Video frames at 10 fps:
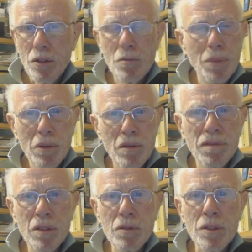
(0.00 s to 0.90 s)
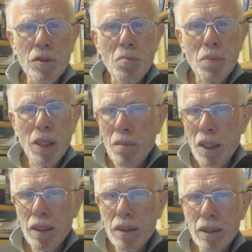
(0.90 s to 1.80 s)
you'd be on the phone to your
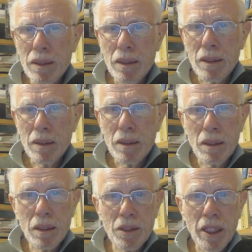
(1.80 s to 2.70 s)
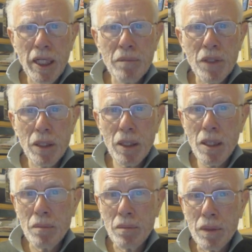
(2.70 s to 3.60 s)
plumber asking him to
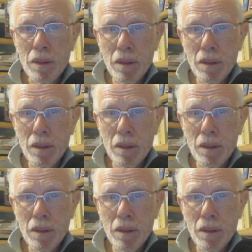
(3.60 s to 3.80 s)
come.